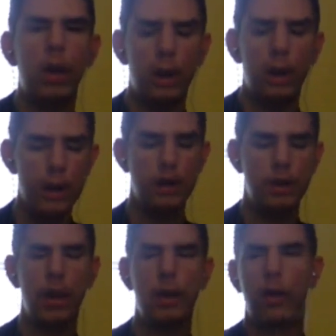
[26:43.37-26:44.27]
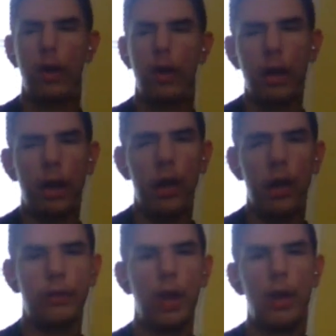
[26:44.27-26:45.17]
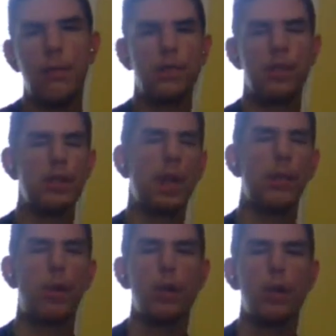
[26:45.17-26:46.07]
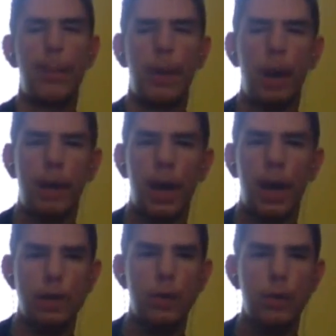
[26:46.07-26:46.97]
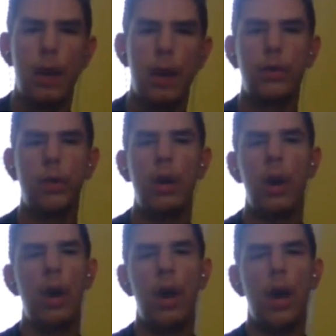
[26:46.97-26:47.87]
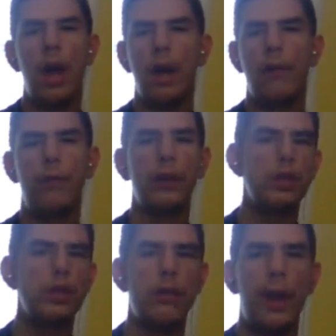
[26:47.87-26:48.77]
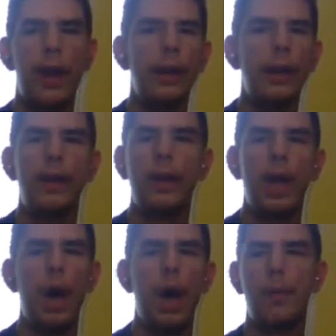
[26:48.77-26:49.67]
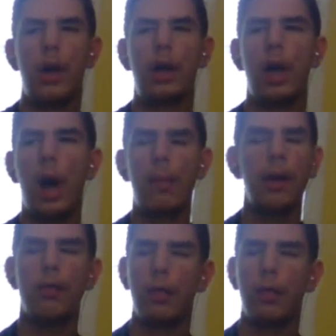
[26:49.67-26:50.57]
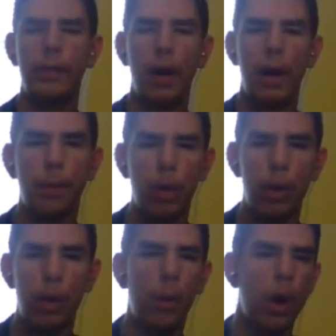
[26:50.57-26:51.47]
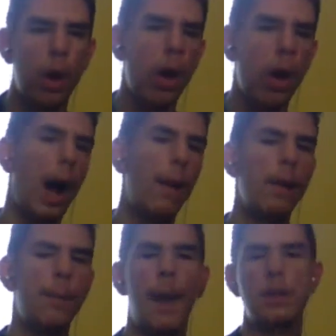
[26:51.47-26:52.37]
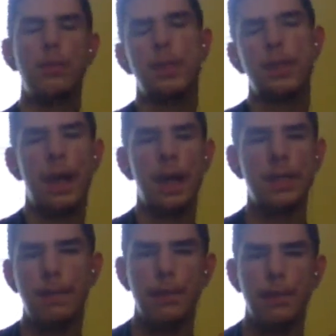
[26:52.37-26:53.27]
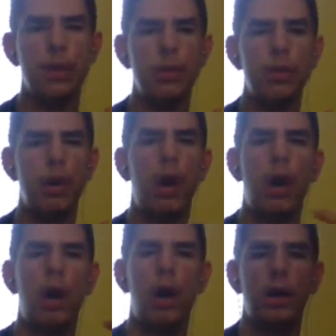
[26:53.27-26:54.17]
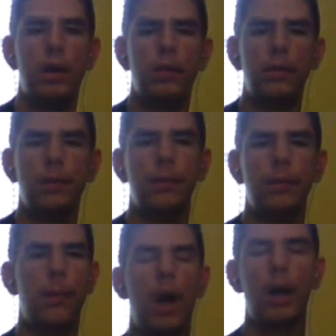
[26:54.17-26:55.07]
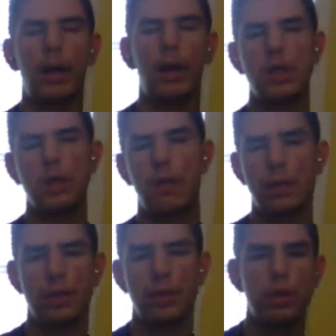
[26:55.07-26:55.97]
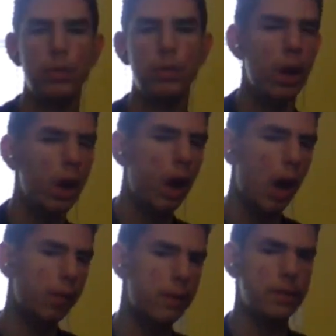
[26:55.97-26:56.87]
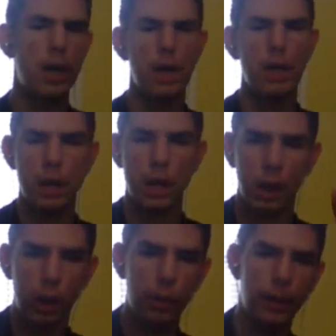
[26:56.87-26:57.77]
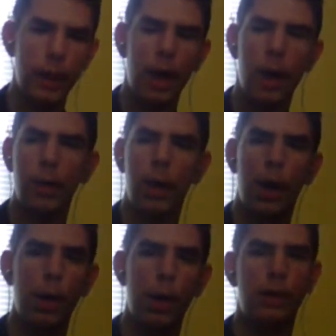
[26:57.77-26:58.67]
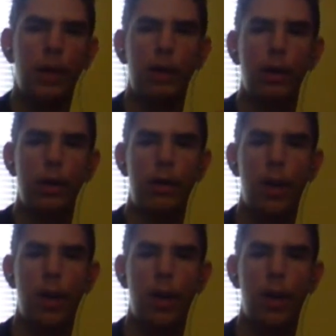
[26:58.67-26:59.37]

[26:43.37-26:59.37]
taking a good ass time to sit down and watch my podcast, do whatever. And if you guys do have anything to comment on, comment it right down below. I will get back to it next episode on the podcast, episode 2. Otherwise, guys, Herby out. I hope you guys had a good day.